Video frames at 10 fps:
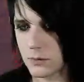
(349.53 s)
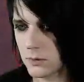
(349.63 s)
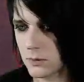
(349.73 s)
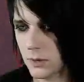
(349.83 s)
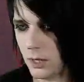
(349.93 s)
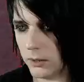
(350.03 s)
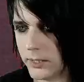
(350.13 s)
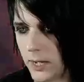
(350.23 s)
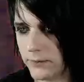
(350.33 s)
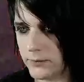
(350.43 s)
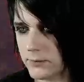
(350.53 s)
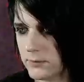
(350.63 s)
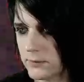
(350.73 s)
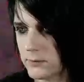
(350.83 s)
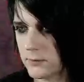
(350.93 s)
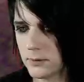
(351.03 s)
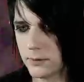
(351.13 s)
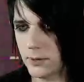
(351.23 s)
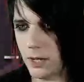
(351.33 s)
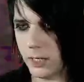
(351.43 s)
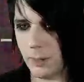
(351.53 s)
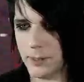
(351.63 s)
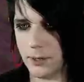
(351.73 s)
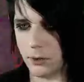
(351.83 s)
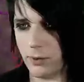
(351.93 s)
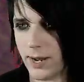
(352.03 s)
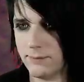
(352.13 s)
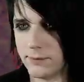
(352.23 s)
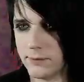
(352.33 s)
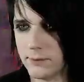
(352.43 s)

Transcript: Oh god, there's, they're all coming to the graves!